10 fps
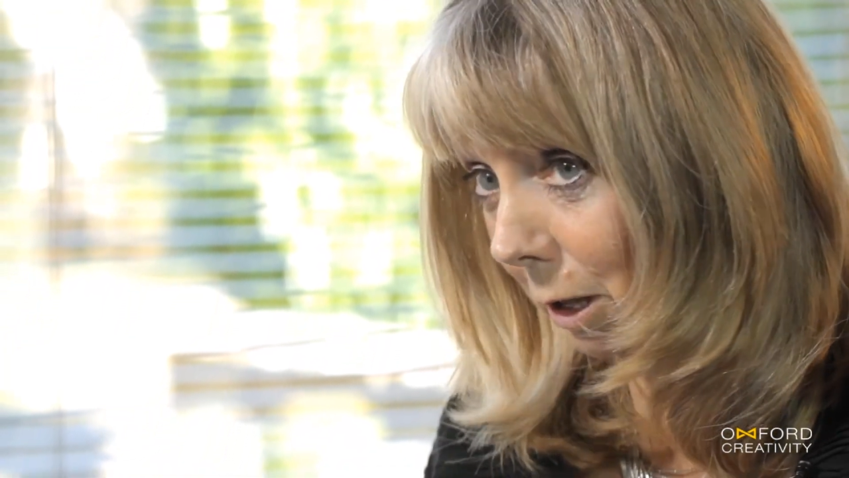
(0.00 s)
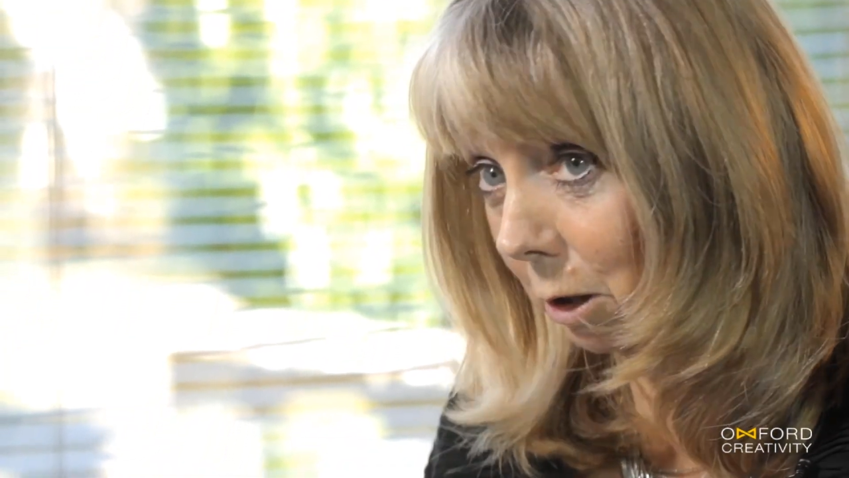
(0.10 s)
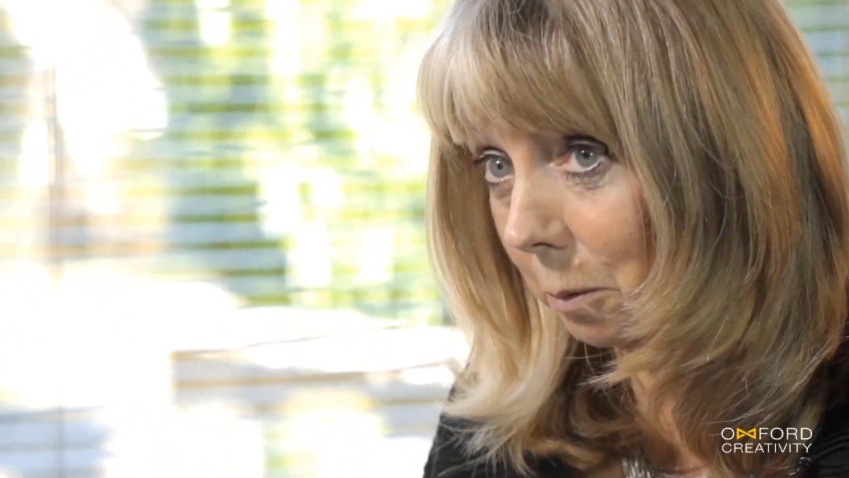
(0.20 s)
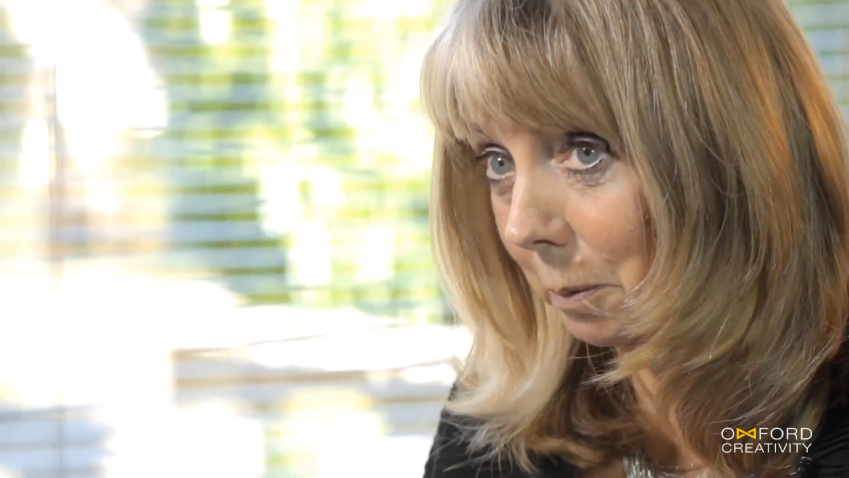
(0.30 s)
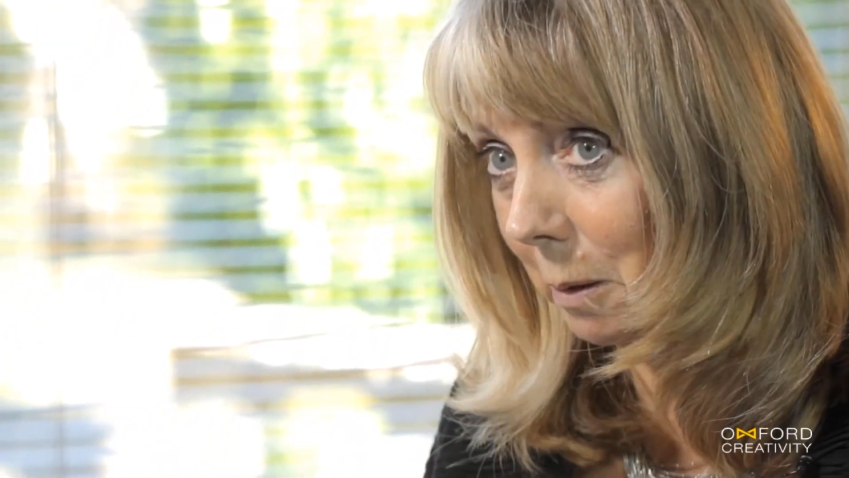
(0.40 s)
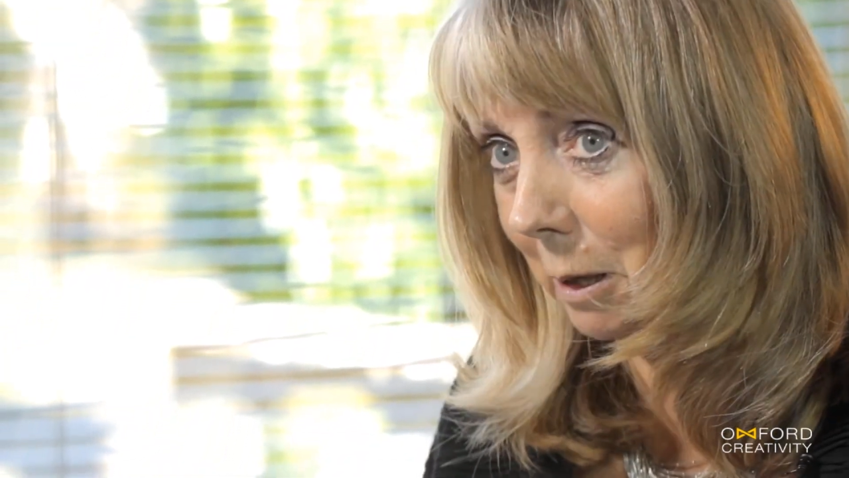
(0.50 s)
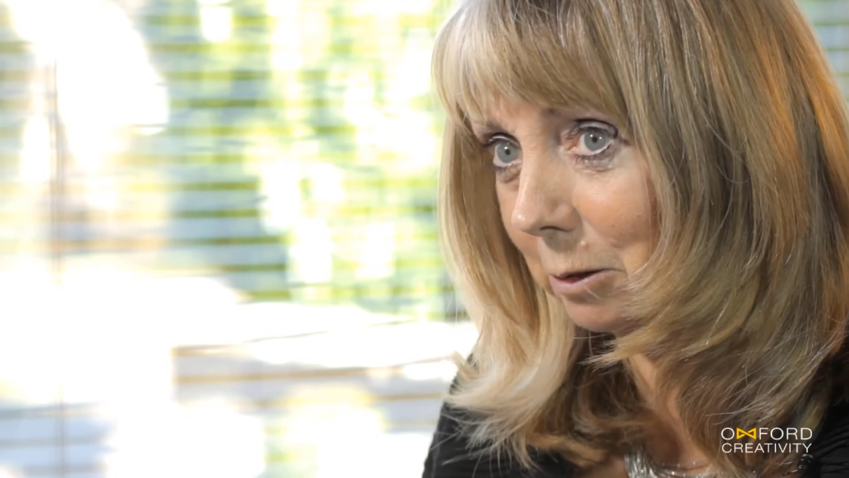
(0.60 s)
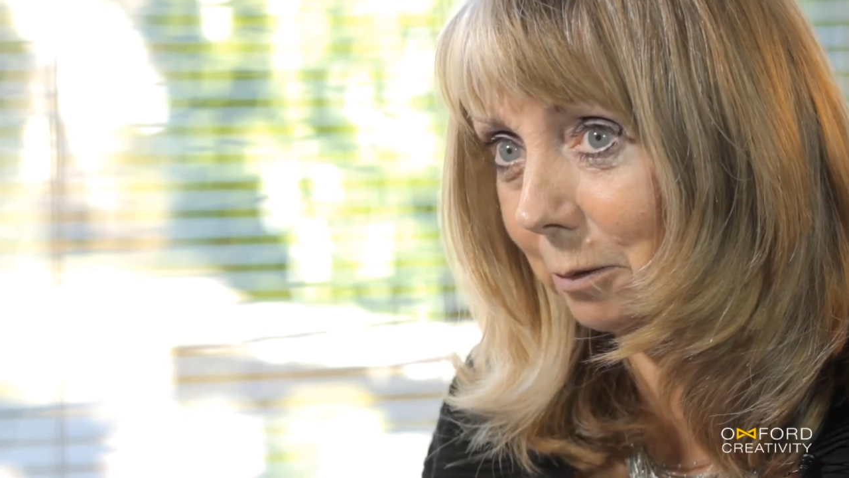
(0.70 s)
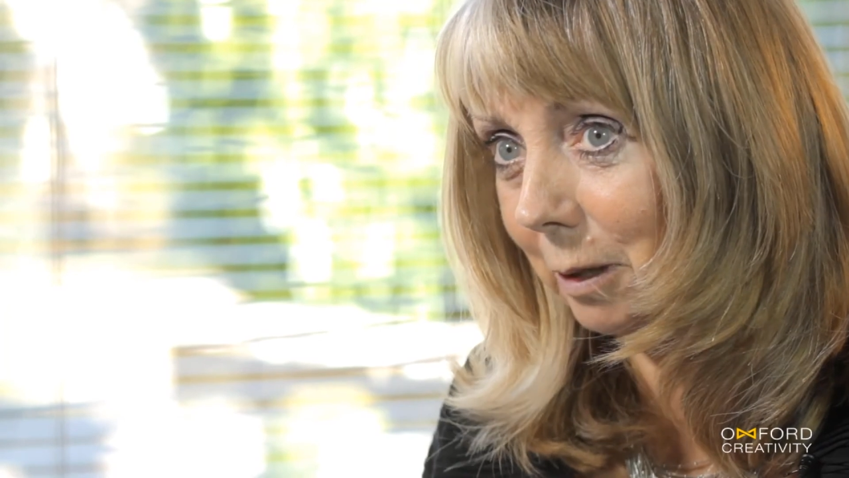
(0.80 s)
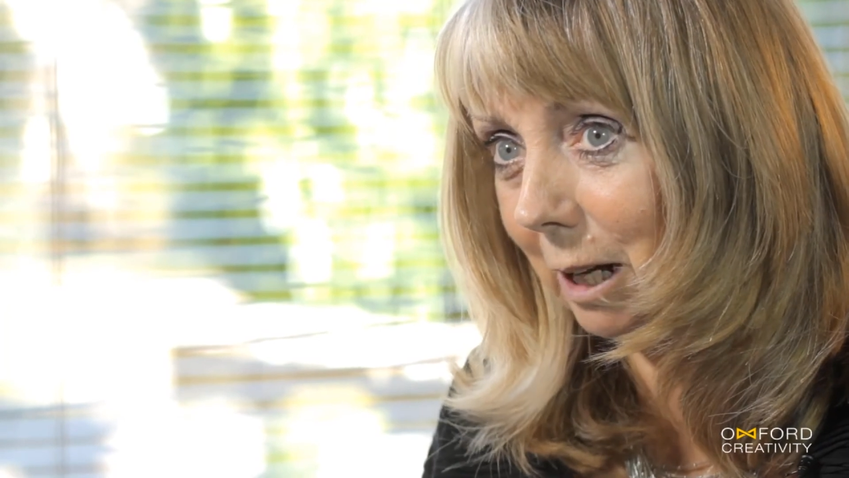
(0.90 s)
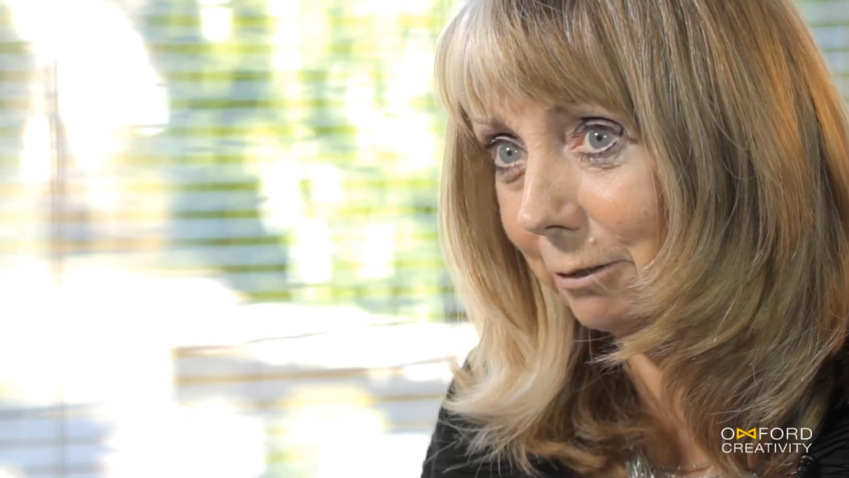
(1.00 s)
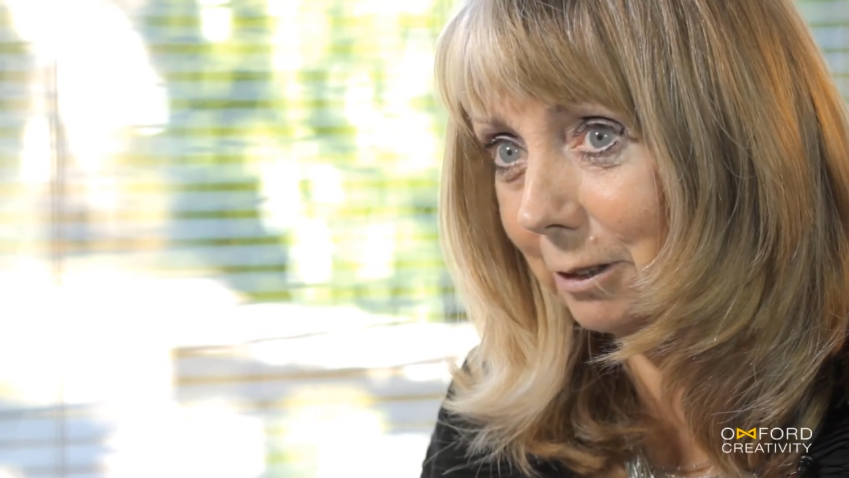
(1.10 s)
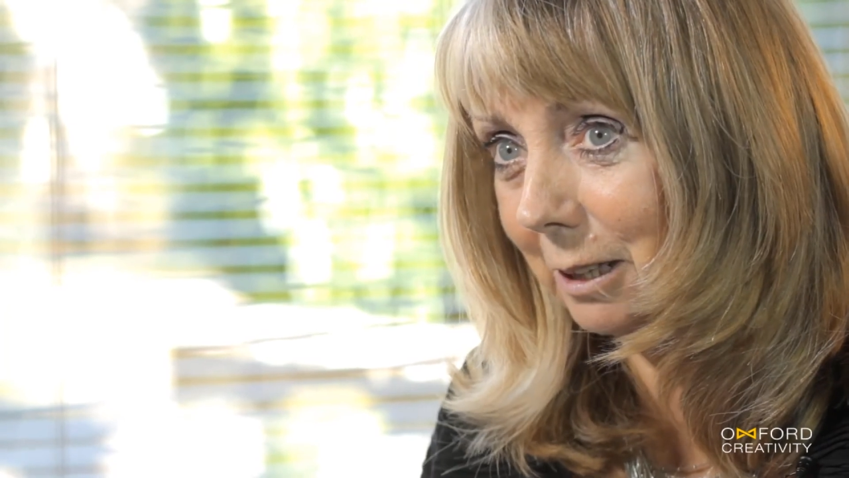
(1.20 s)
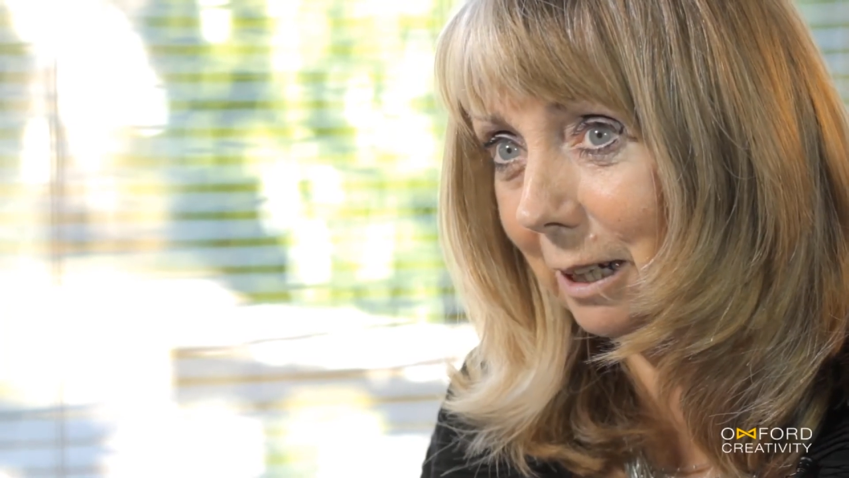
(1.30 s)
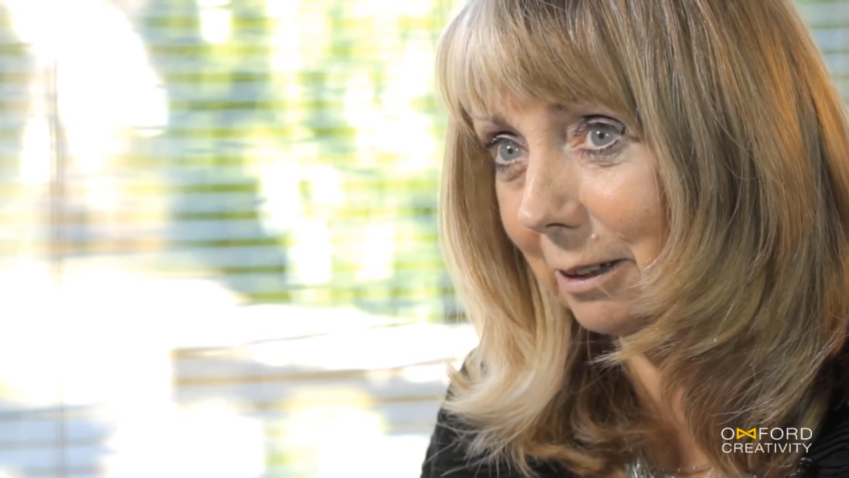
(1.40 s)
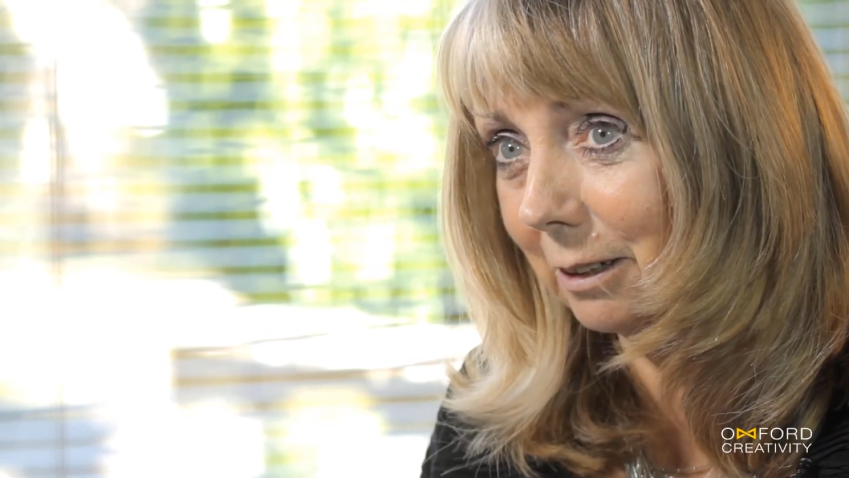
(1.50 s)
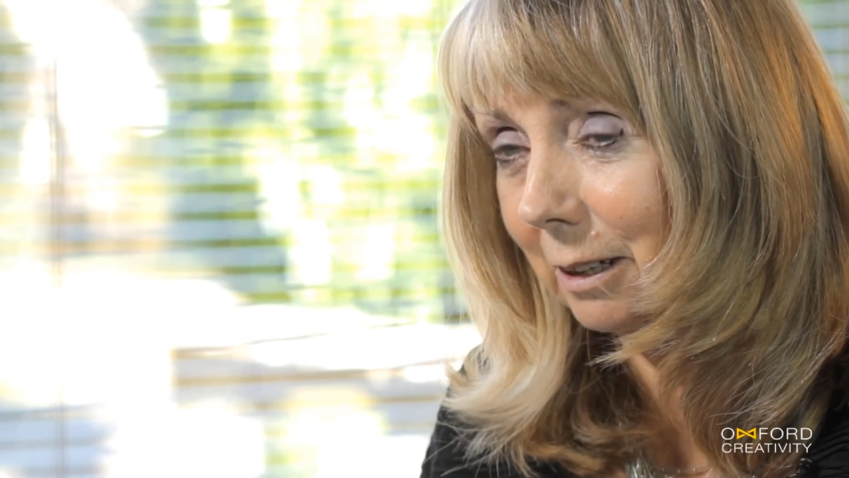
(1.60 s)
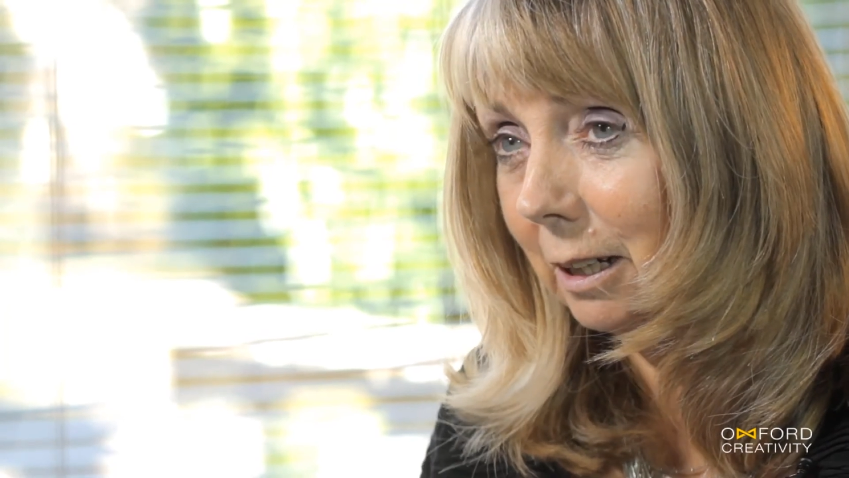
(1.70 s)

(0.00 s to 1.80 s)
it could be a matter of life and death.